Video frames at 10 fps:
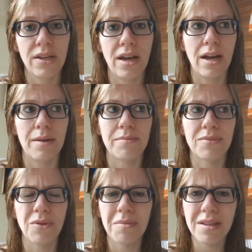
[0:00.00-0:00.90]

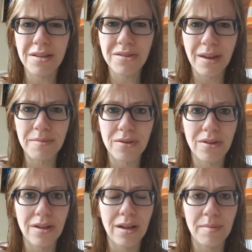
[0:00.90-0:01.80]
So I'm a little skeptical
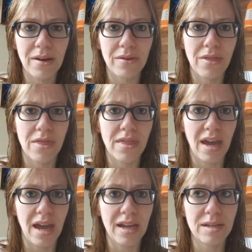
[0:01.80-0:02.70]
about
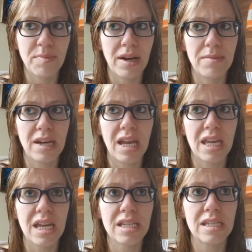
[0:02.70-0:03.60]
that, but I mean, I
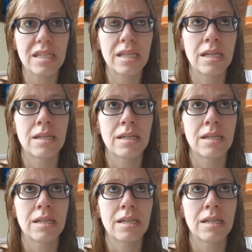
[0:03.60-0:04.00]
guess